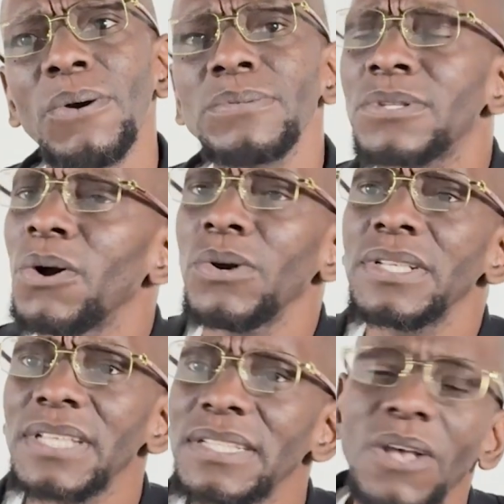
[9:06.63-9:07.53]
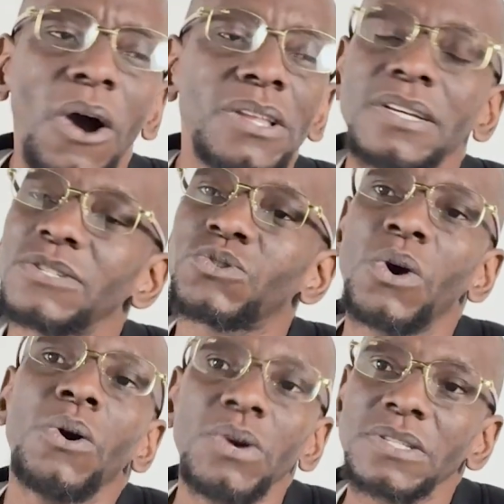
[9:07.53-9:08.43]
So it's all a
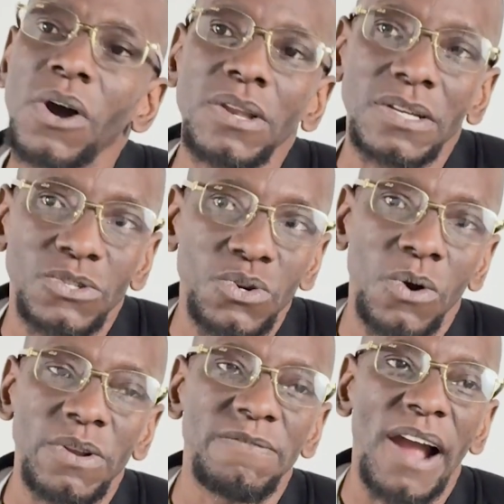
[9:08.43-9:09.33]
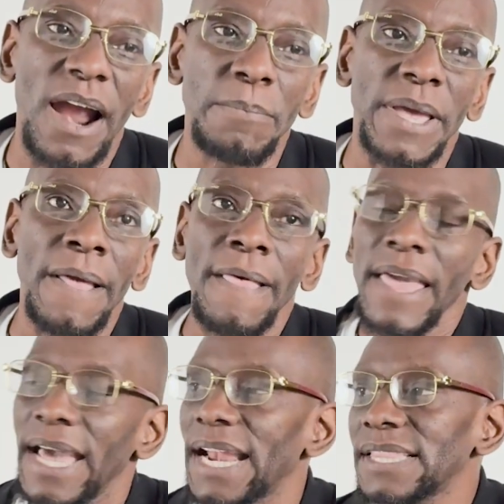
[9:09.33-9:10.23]
control, a controlled environment.
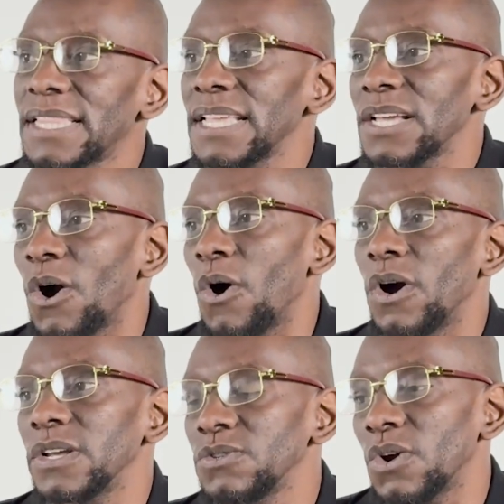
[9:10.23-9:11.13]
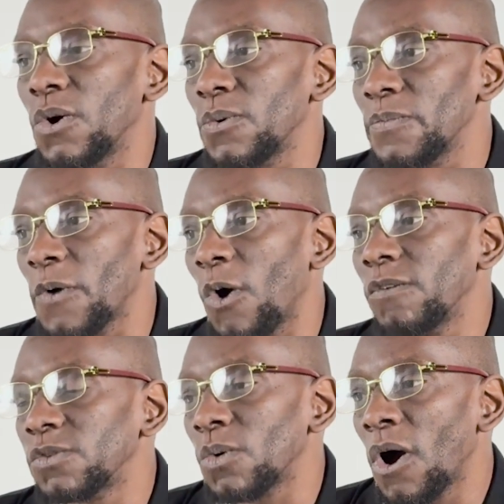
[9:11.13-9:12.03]
And I think,
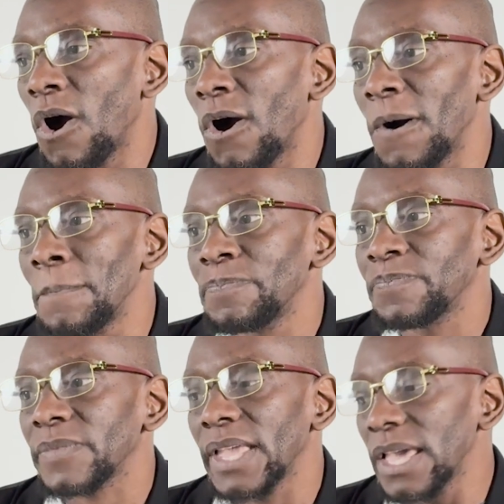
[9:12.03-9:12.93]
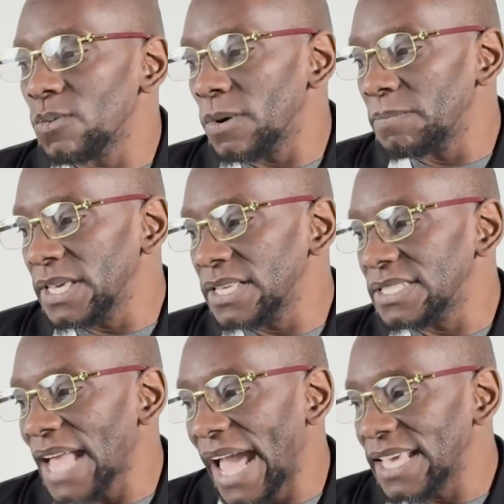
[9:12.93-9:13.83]
overall, it would be
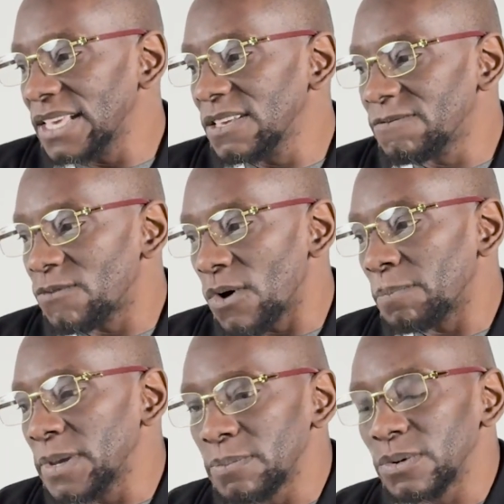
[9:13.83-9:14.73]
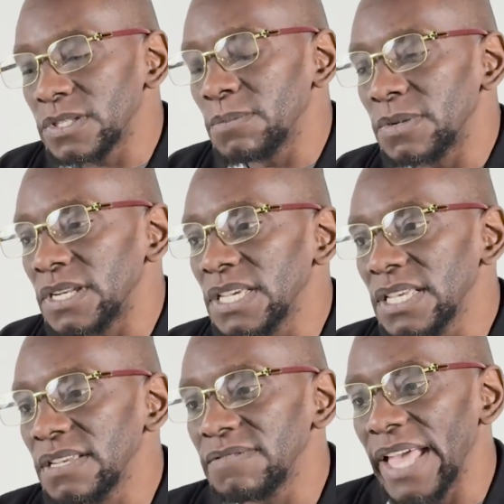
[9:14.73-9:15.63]
naive for people to
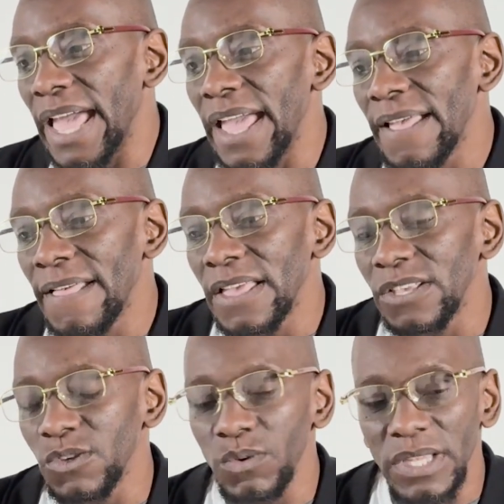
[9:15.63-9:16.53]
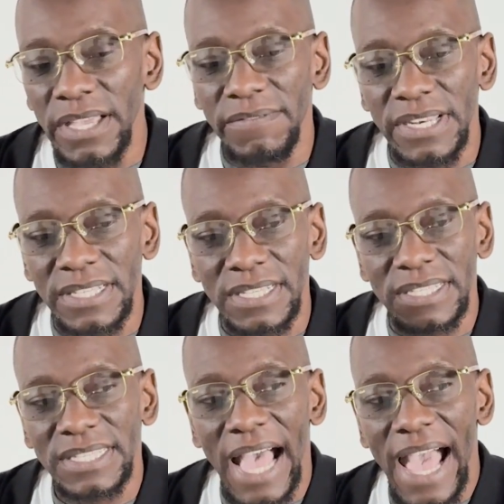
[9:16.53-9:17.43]
believe that you live in a
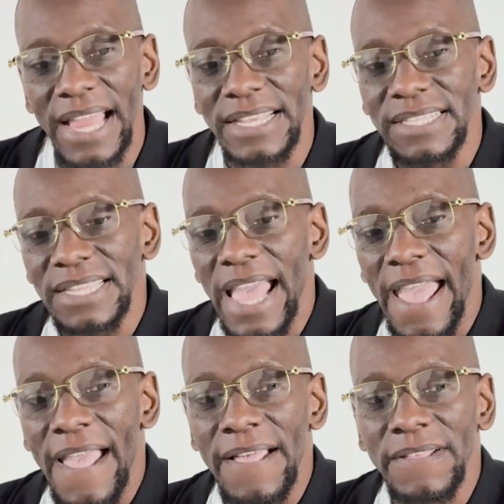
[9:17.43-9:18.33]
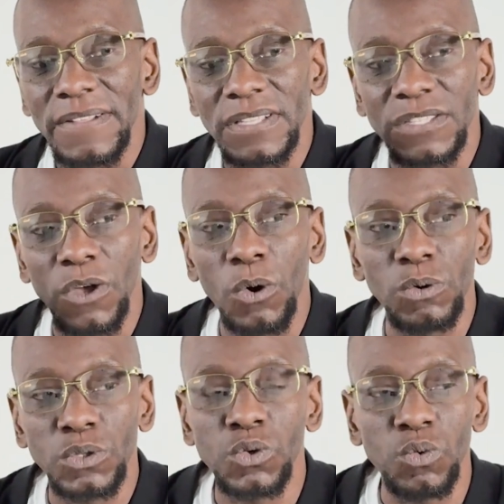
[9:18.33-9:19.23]
society that
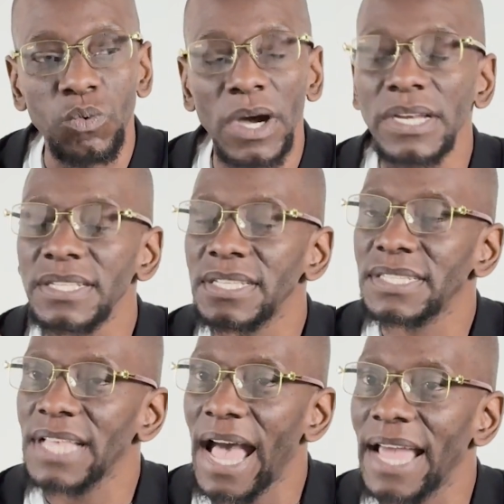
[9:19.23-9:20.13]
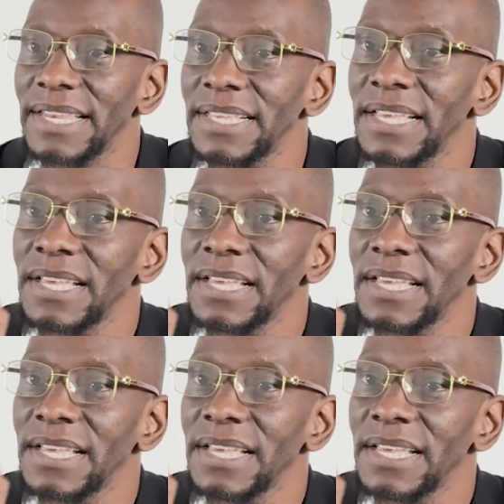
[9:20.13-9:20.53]
those who run the society